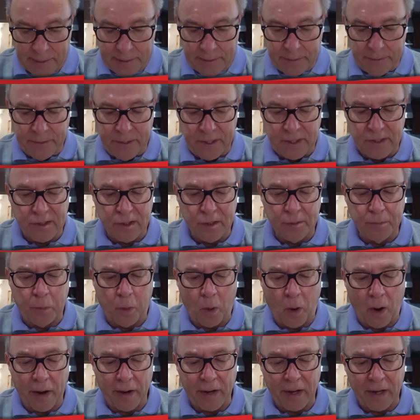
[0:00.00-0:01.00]
This is
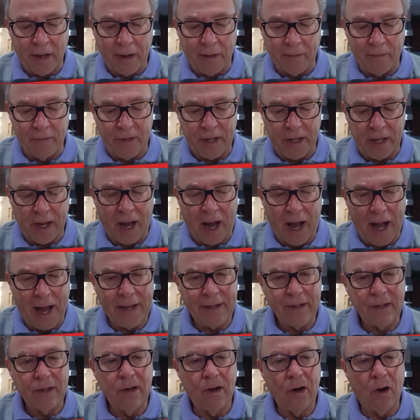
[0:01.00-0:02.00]
part of the
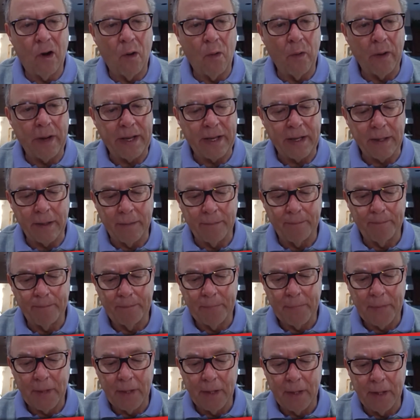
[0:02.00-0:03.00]
ongoing
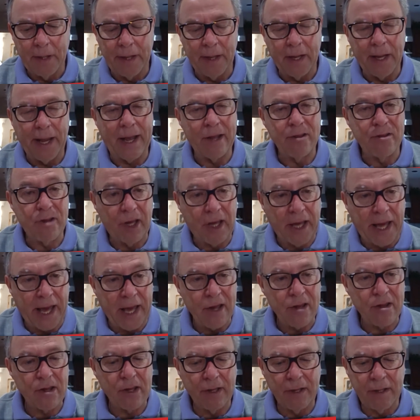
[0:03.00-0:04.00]

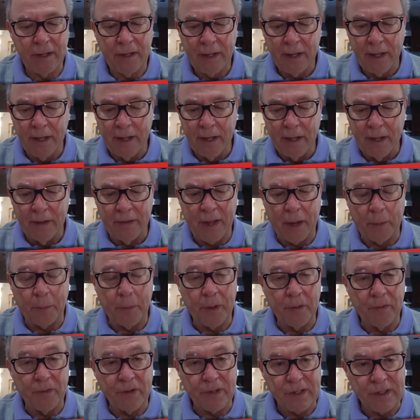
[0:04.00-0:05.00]
education that
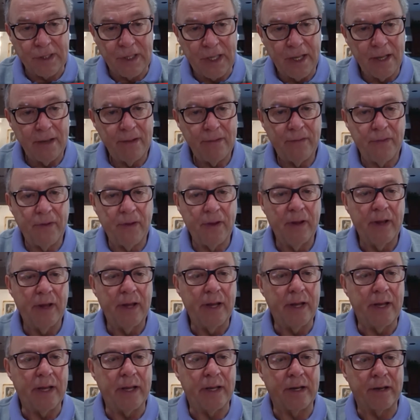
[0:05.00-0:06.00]
we receive
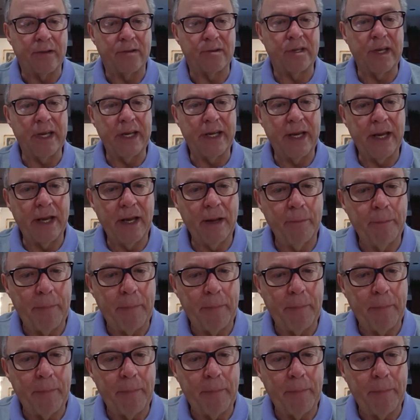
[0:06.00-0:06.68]
in seeking